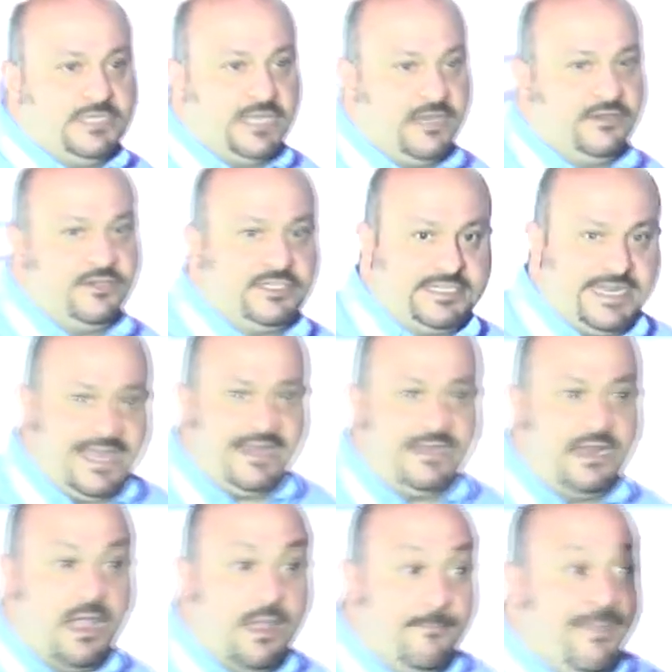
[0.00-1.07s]
to
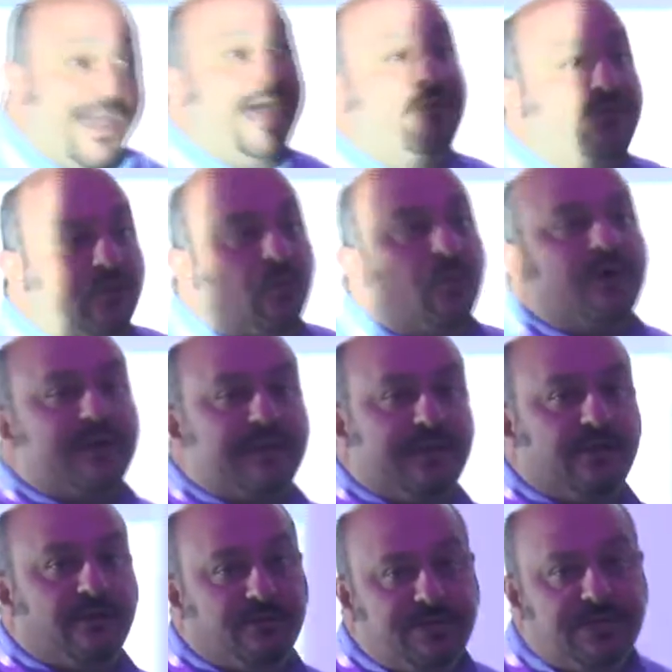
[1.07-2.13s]
understand about the work that
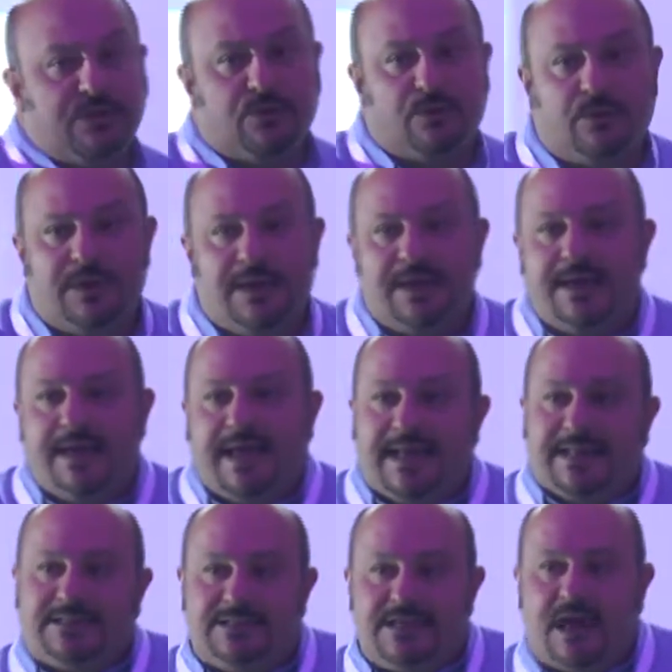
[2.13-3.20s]
you do.
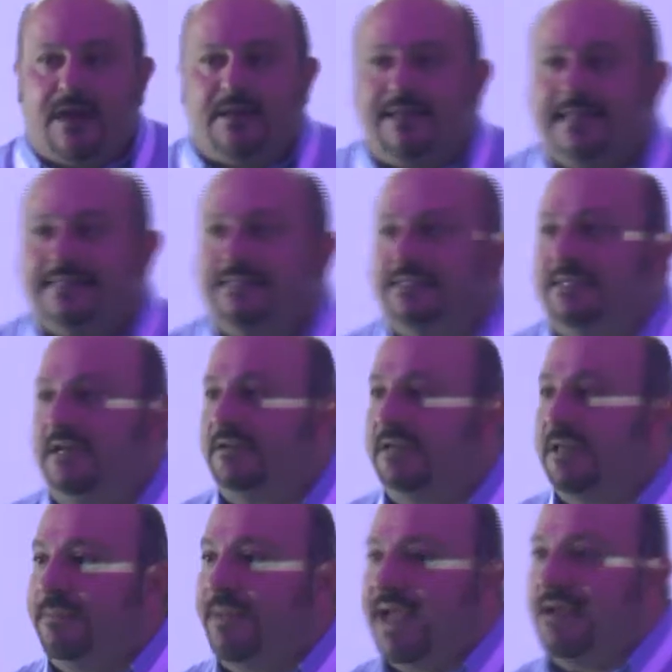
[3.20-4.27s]
It's not
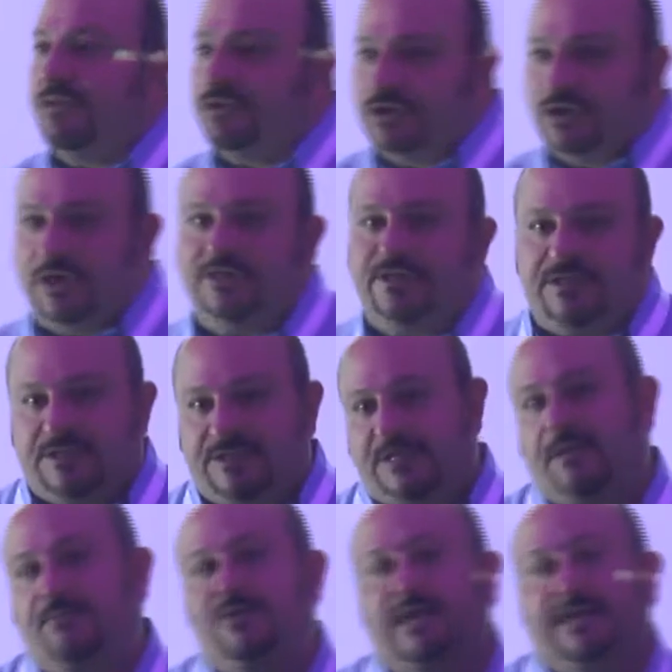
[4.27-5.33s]
necessarily about just the
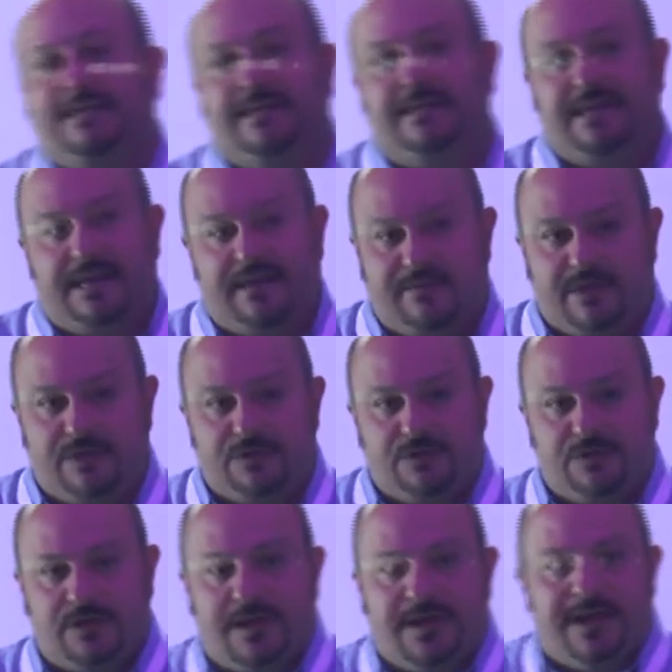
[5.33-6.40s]
subject in the
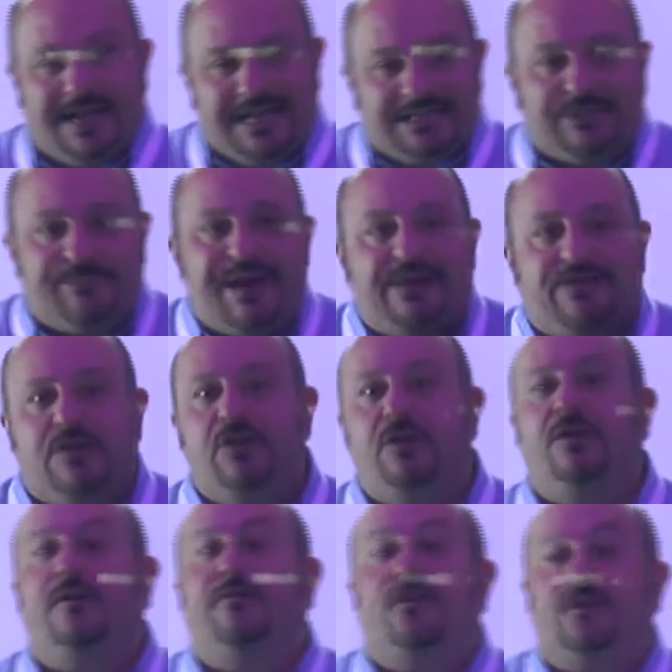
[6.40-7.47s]
image. It's about the
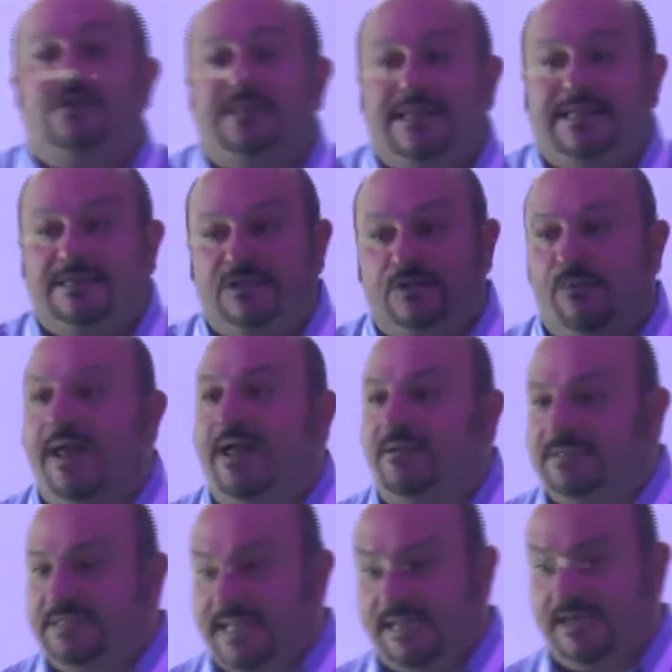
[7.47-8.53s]
universe that
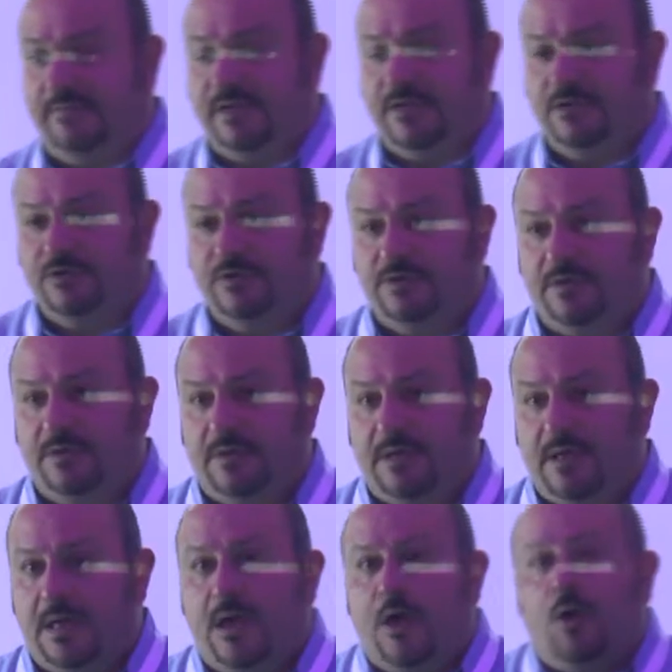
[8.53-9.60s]
surrounds that image.
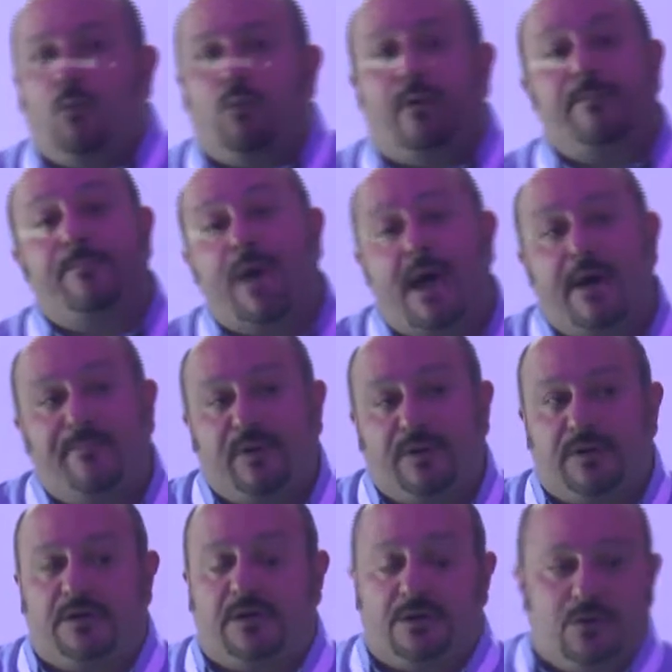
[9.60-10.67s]
One
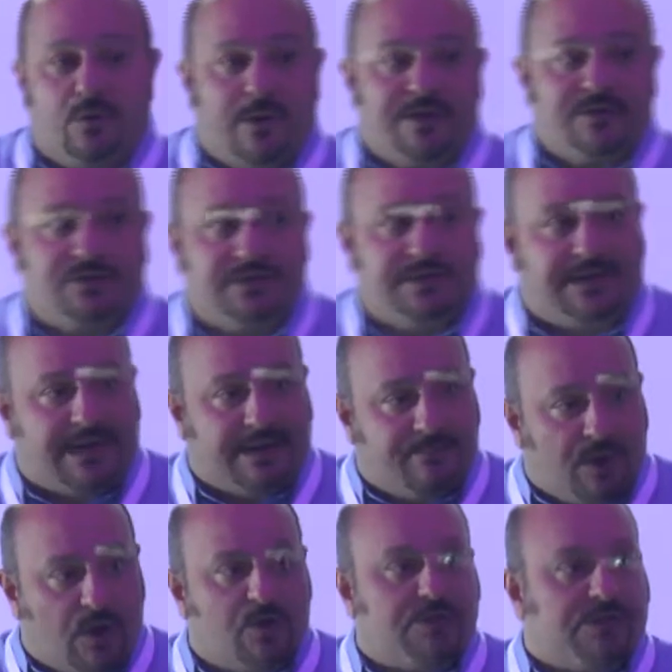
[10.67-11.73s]
popular question that I
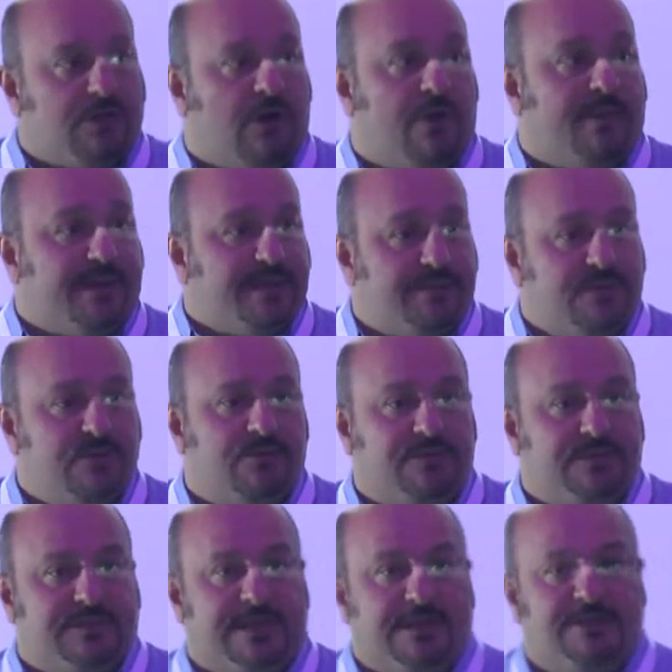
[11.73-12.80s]
pose to all my
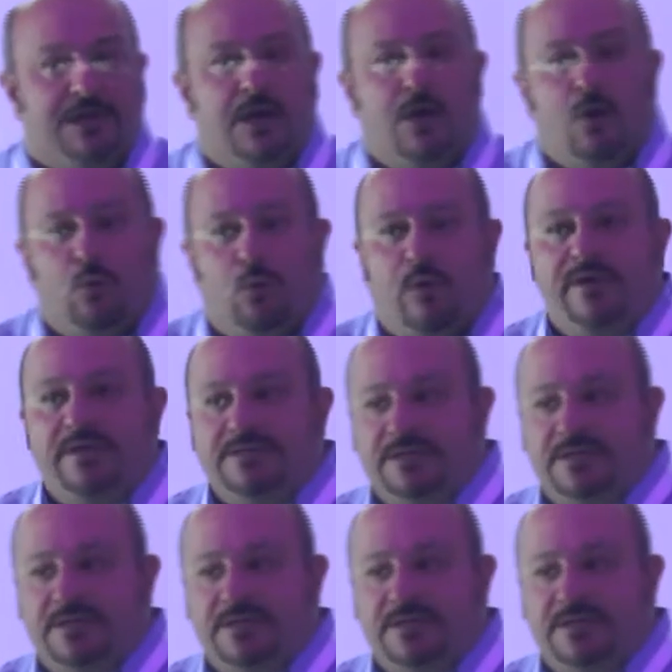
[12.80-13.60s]
students is, what is